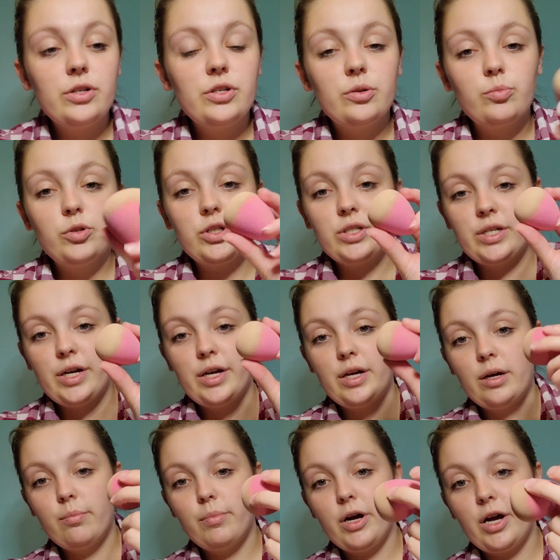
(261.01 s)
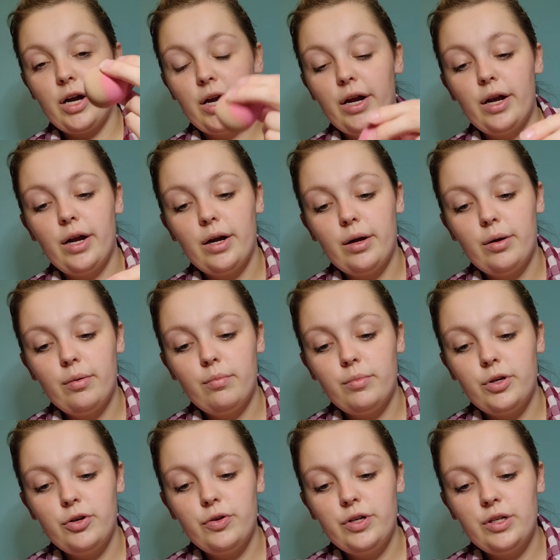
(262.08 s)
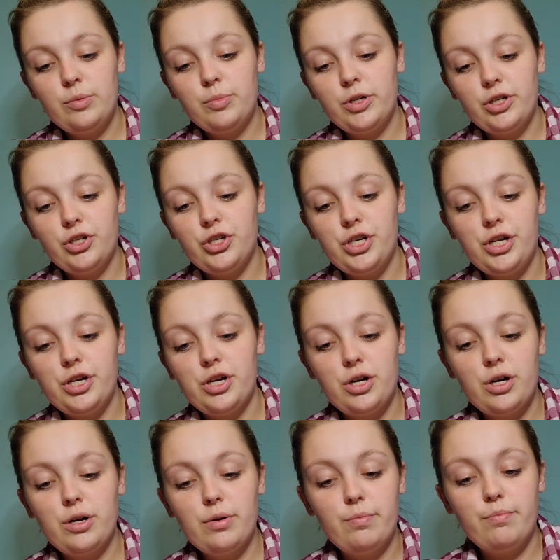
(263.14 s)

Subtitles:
So I'm going to take my beauty sponge here,